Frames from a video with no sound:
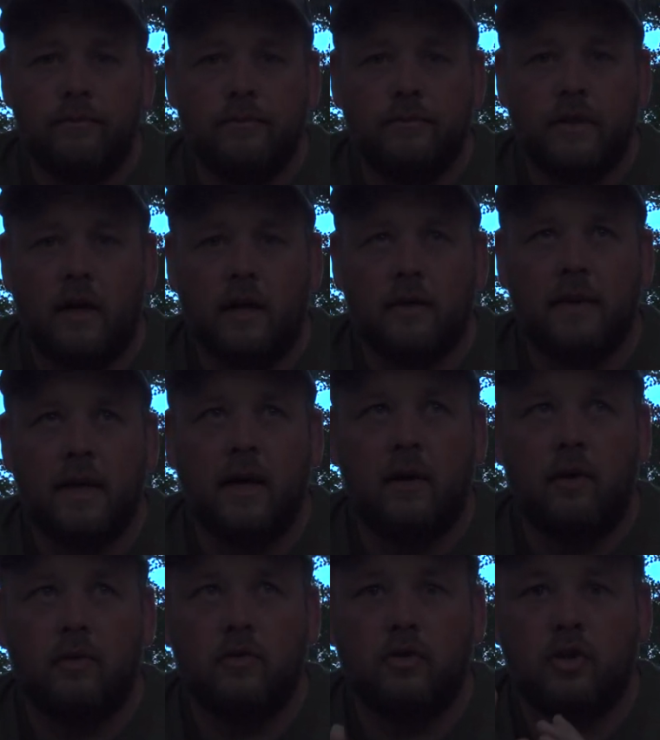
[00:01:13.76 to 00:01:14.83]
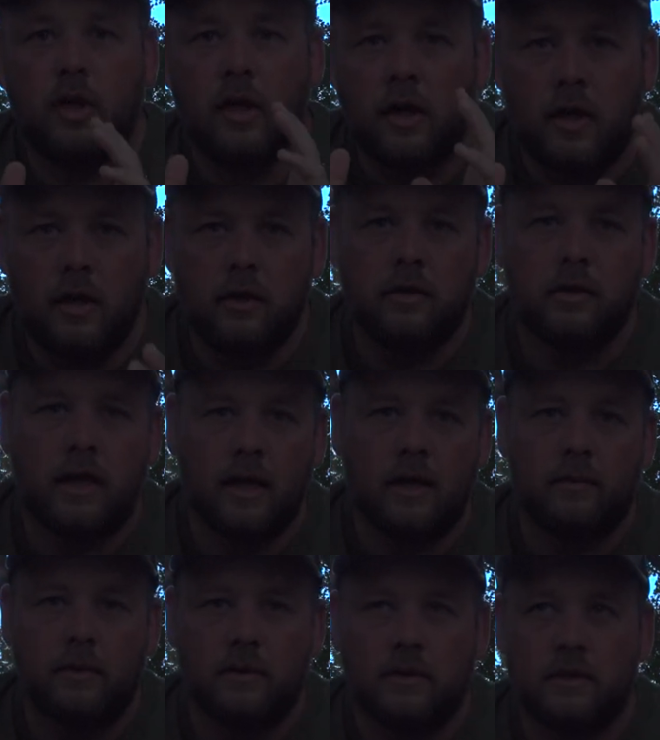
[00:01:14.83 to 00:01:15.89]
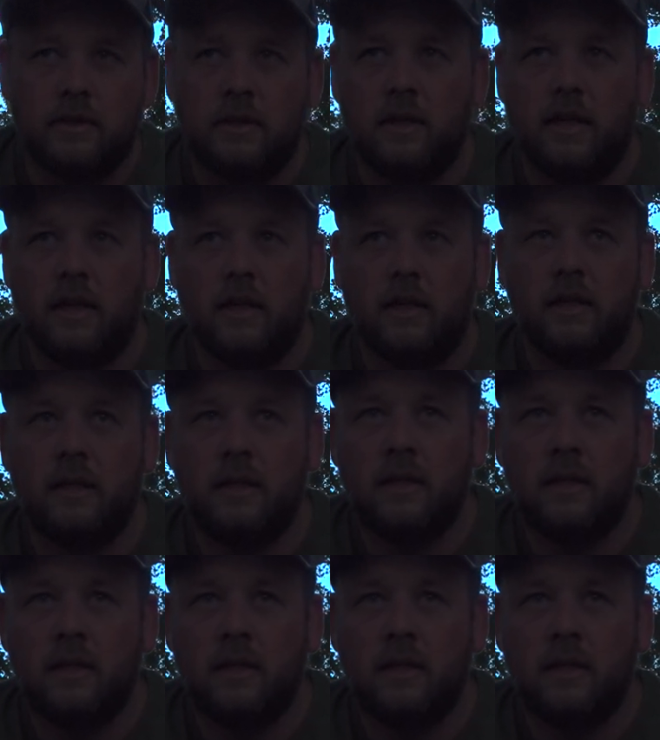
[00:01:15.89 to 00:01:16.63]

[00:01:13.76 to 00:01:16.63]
Talk about trail cameras today.